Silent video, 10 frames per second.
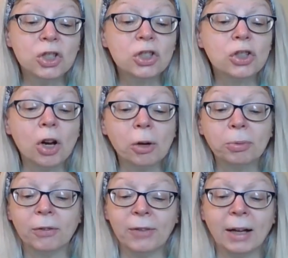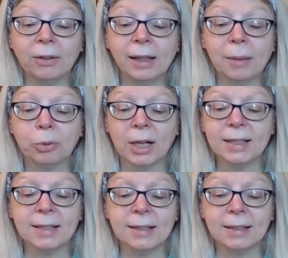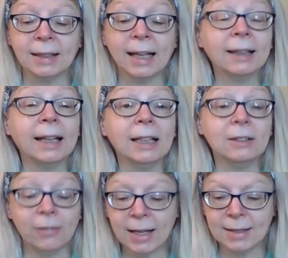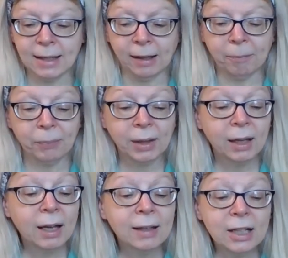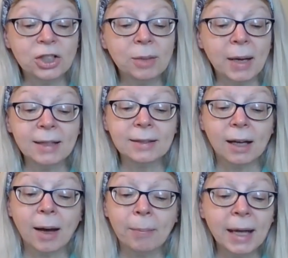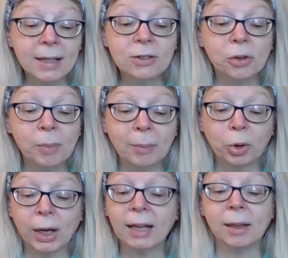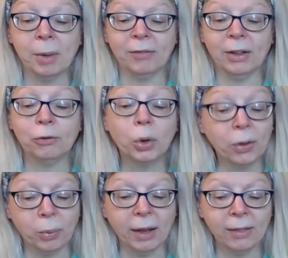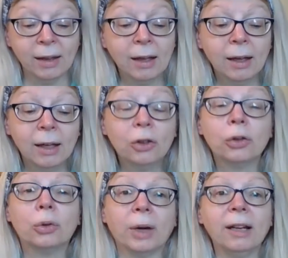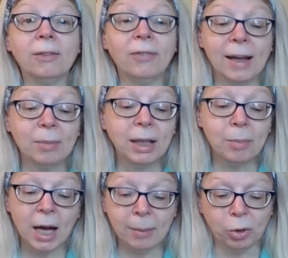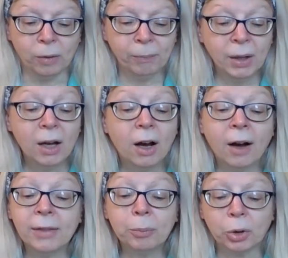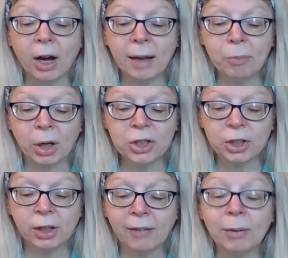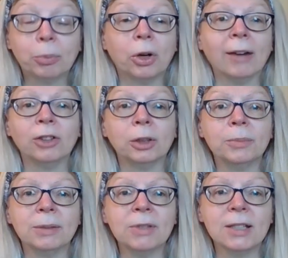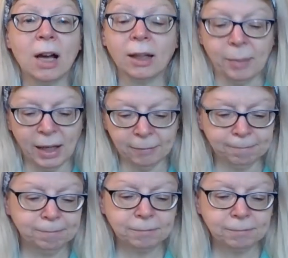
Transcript: which so profoundly impresses his landlady's fancy that she makes a pencil memorandum of it forthwith in her great family Bible on the broad margin of the Proverbs of Solomon.